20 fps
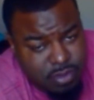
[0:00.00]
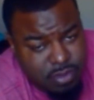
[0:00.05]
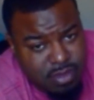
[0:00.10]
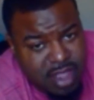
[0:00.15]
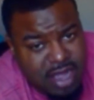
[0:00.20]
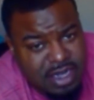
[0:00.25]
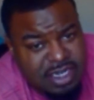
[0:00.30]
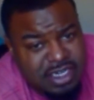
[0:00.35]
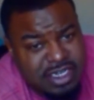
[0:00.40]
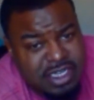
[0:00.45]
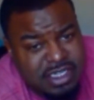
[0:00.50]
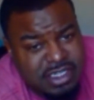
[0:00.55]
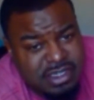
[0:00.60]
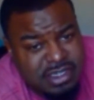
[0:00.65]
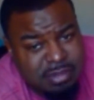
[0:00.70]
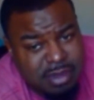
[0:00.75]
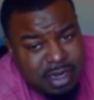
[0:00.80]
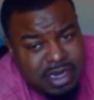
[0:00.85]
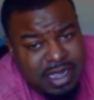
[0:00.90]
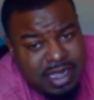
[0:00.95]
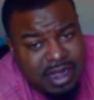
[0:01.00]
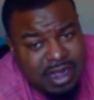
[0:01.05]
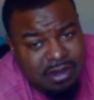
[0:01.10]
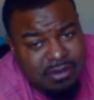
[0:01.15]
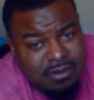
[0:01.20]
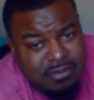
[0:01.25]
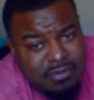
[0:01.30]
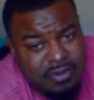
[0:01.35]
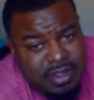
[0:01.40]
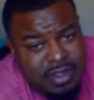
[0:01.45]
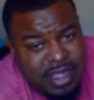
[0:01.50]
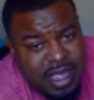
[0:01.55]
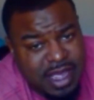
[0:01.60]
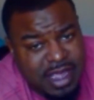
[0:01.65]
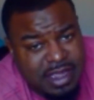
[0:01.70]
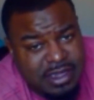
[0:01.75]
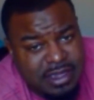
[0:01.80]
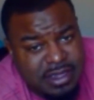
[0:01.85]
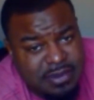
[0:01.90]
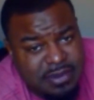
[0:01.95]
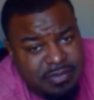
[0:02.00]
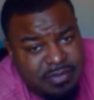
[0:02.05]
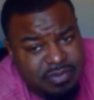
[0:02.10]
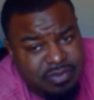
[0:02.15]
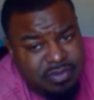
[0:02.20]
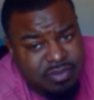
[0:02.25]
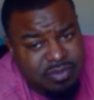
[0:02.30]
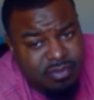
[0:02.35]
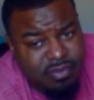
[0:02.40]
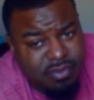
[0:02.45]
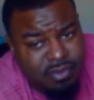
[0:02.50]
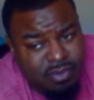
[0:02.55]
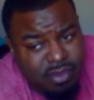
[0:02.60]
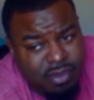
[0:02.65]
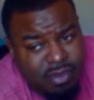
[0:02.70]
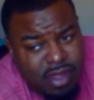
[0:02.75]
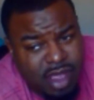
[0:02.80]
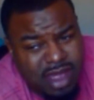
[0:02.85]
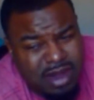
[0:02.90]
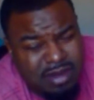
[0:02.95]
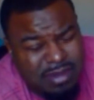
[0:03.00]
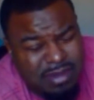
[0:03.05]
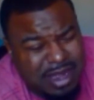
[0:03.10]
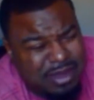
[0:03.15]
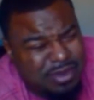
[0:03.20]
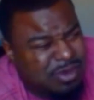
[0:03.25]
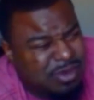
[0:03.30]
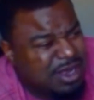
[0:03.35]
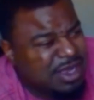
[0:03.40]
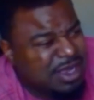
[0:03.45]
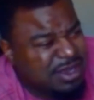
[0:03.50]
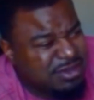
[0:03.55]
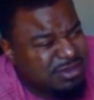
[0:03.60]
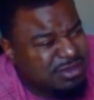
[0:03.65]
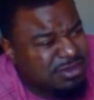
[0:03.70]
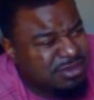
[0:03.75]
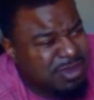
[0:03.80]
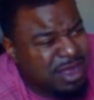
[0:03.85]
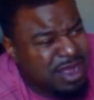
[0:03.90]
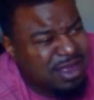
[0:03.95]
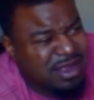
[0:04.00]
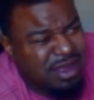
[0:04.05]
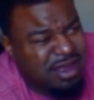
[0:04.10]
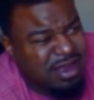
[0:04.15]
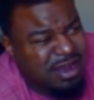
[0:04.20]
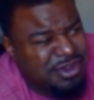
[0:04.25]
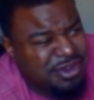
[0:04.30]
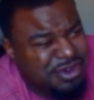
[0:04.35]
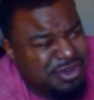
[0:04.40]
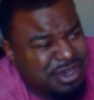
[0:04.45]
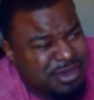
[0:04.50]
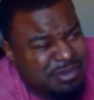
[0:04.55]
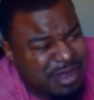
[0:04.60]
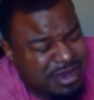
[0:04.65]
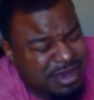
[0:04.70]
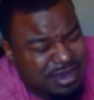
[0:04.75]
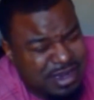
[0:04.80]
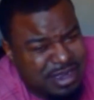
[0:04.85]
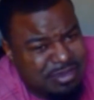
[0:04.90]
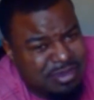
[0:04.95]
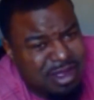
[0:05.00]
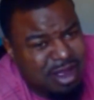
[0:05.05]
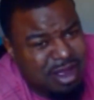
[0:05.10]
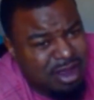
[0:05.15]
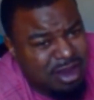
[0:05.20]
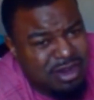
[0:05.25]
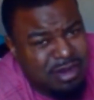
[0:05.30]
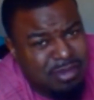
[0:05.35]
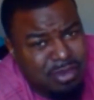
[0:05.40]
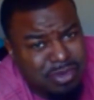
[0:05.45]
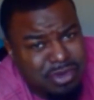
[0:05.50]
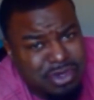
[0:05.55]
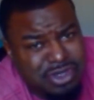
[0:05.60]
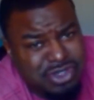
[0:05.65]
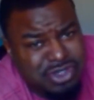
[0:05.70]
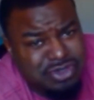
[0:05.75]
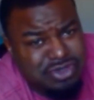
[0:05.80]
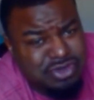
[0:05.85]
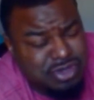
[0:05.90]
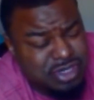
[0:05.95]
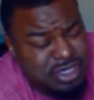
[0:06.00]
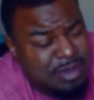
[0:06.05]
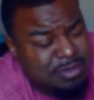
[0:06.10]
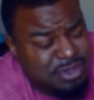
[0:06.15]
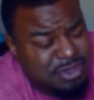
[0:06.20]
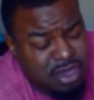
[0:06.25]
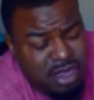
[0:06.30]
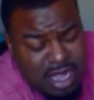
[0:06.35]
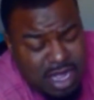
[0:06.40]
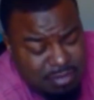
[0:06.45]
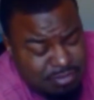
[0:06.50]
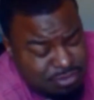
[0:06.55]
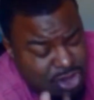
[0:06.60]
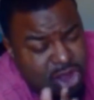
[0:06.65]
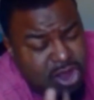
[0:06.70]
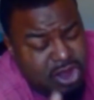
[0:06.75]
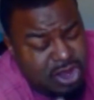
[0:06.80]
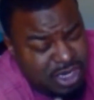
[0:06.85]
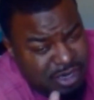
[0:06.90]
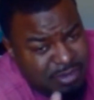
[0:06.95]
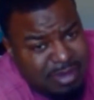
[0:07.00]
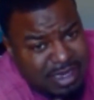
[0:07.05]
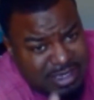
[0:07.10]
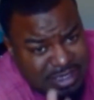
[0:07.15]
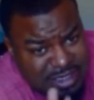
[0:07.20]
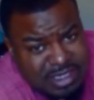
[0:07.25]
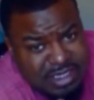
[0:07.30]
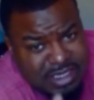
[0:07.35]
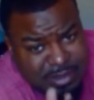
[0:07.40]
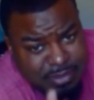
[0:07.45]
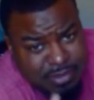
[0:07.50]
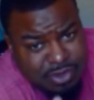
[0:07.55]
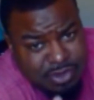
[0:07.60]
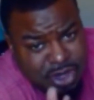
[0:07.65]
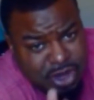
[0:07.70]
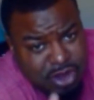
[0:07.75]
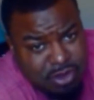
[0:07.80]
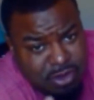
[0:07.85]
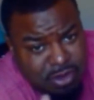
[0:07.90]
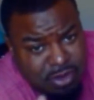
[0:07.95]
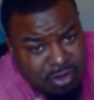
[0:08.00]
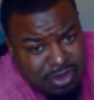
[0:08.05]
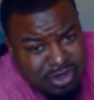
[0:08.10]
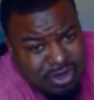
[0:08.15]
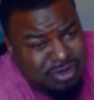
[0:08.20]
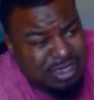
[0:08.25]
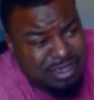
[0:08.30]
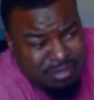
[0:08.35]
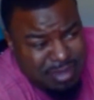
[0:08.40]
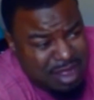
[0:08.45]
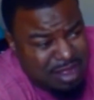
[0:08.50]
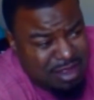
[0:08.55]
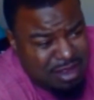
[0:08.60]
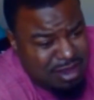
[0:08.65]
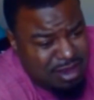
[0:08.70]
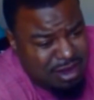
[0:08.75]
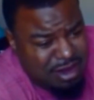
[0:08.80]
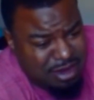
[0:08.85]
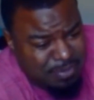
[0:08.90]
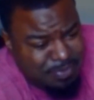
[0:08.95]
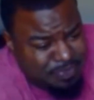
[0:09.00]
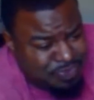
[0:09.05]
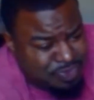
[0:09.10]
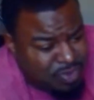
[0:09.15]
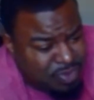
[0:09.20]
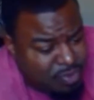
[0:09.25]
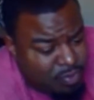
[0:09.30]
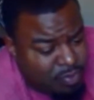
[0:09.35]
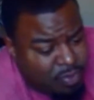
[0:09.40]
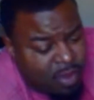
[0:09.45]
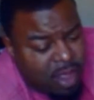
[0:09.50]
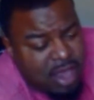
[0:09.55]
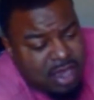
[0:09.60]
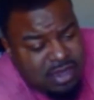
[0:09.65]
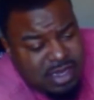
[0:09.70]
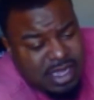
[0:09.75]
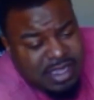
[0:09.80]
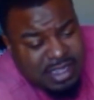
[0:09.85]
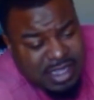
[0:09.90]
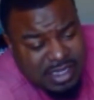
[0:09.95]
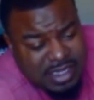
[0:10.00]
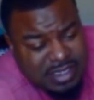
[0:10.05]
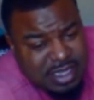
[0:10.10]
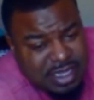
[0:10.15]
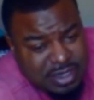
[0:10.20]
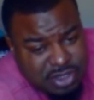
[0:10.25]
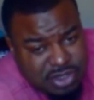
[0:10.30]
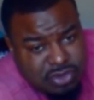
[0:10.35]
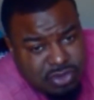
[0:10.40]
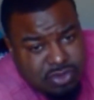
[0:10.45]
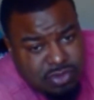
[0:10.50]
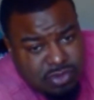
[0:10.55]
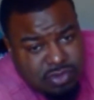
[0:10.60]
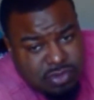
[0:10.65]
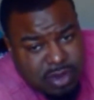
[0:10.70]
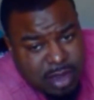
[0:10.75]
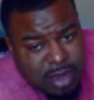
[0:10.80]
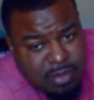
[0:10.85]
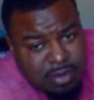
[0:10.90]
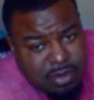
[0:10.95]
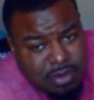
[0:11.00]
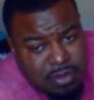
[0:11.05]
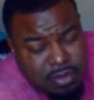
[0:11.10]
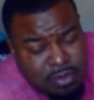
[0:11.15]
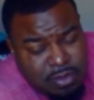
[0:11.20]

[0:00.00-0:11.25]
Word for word: I need to get some money out for gas. And I'm like, what? My card? You don't need my damn card number. What is you doing? And I'm ta I'm talking in my sleep. You know, you don't need my card. He's like, yes, I do, Robert.